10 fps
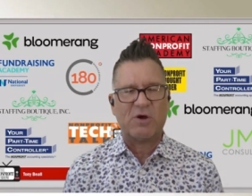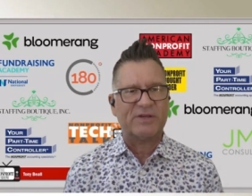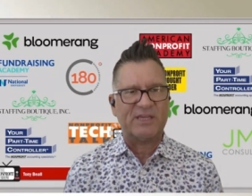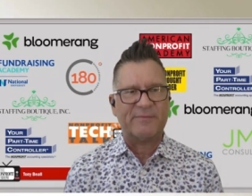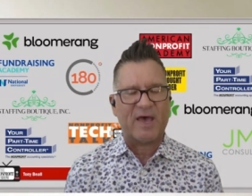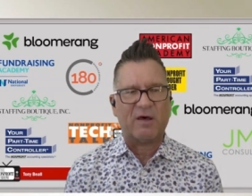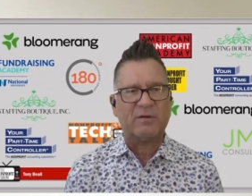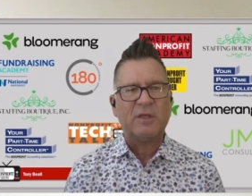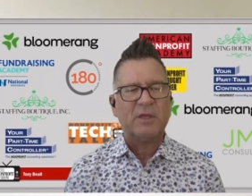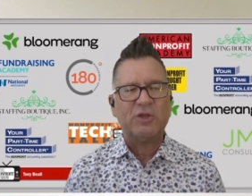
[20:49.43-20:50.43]
talking about,
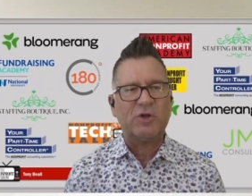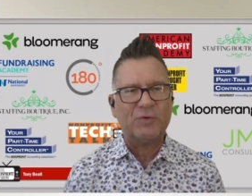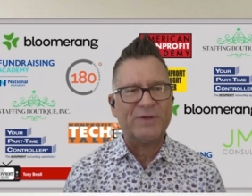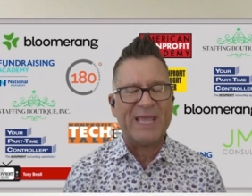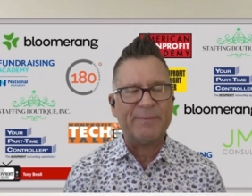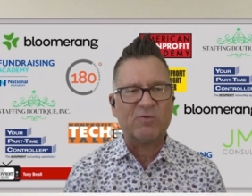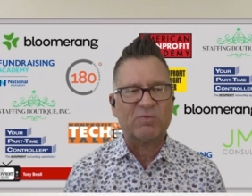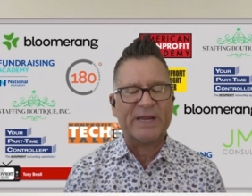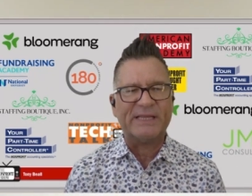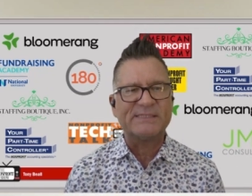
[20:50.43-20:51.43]
you know, naming
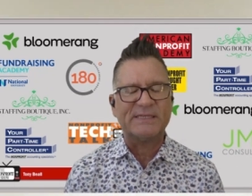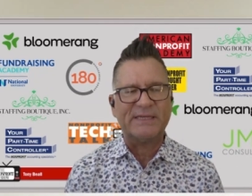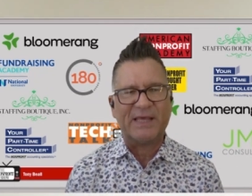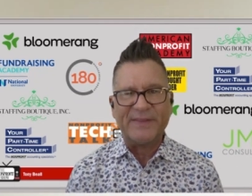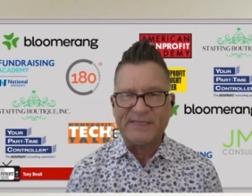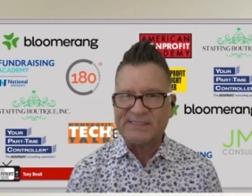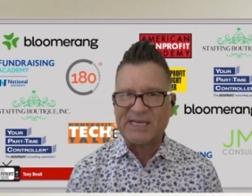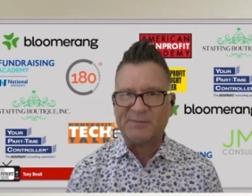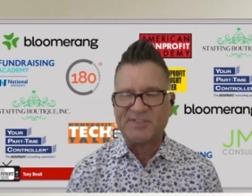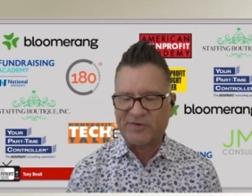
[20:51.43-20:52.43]
rights and, and these
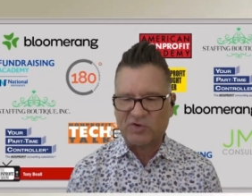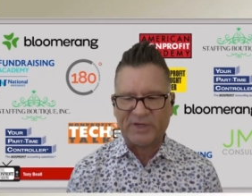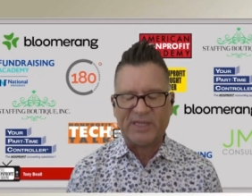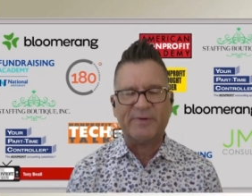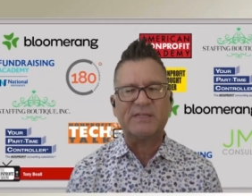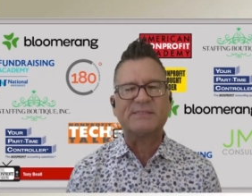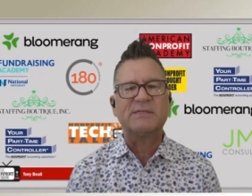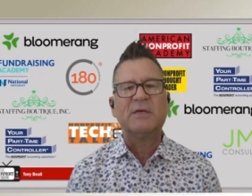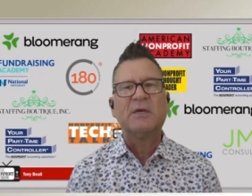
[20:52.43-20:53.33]
types of agreements.